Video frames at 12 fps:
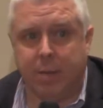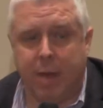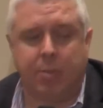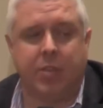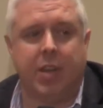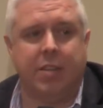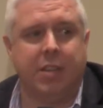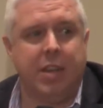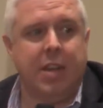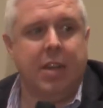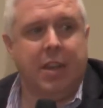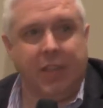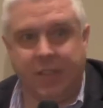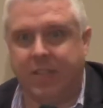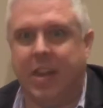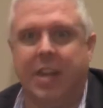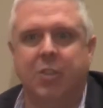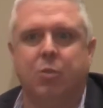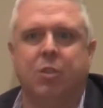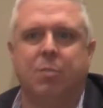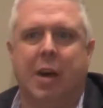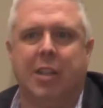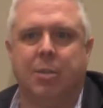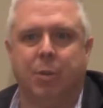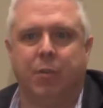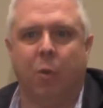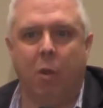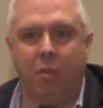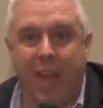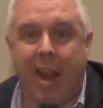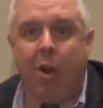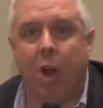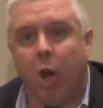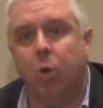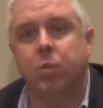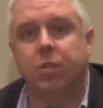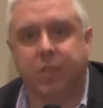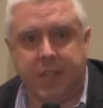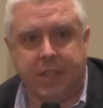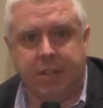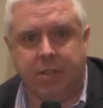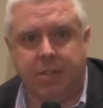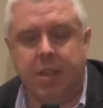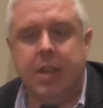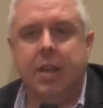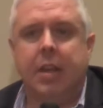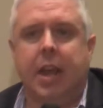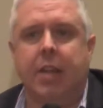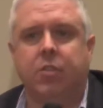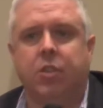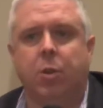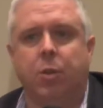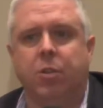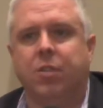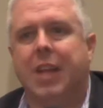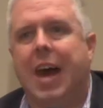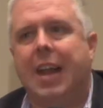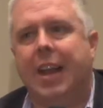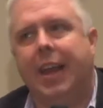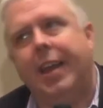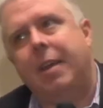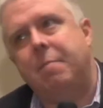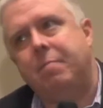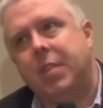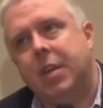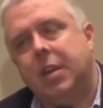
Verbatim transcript: The Bible says the sons responsible for their own sins, and so there's not a